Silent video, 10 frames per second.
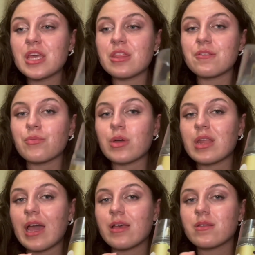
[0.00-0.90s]
This one
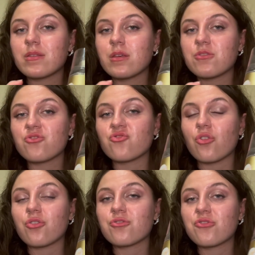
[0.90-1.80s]
has
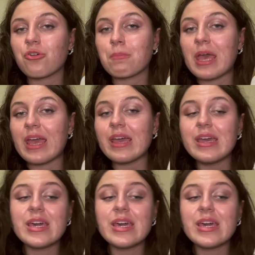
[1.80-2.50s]
strong, strong pear,